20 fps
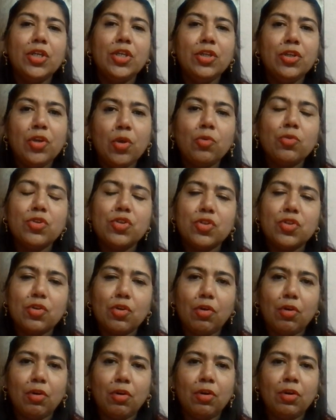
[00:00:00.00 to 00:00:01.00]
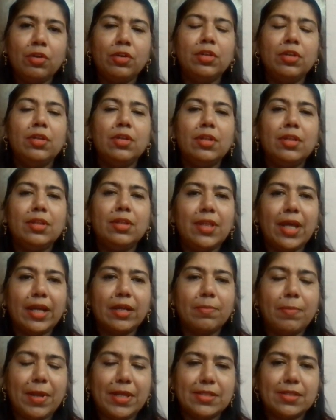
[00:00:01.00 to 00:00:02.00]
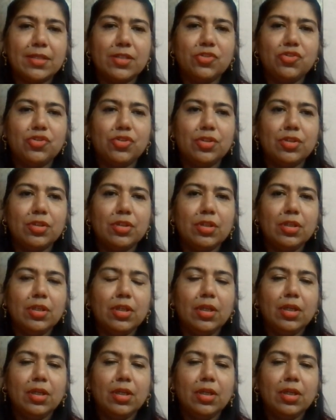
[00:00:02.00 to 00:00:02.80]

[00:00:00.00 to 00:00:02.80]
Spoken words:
notes on that passage.